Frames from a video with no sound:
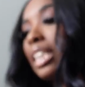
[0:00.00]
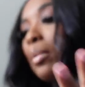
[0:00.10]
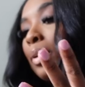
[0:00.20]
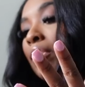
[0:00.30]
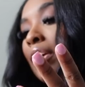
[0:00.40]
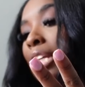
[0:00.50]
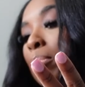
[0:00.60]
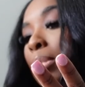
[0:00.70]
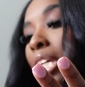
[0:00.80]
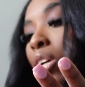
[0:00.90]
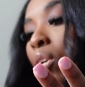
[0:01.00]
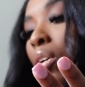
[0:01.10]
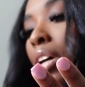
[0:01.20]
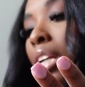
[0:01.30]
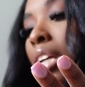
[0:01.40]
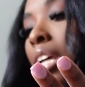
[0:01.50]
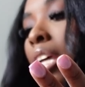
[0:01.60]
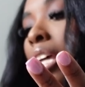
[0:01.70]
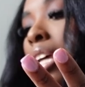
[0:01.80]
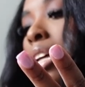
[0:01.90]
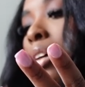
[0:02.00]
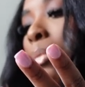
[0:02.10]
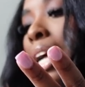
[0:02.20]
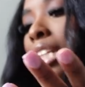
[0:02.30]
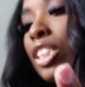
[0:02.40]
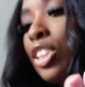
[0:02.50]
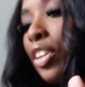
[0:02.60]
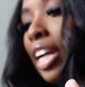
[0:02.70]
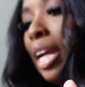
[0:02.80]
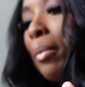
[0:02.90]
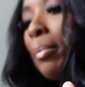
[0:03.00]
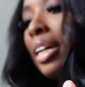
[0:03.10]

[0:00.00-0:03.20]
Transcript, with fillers: they will already be on my Instagram.